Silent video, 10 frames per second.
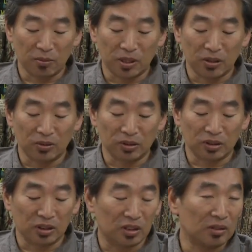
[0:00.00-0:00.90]
about
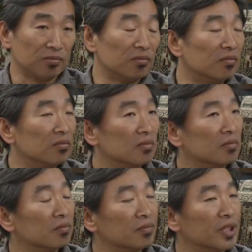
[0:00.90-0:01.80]

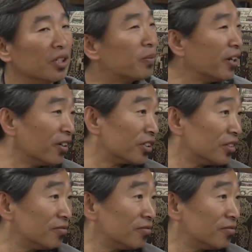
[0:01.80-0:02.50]
being a parent.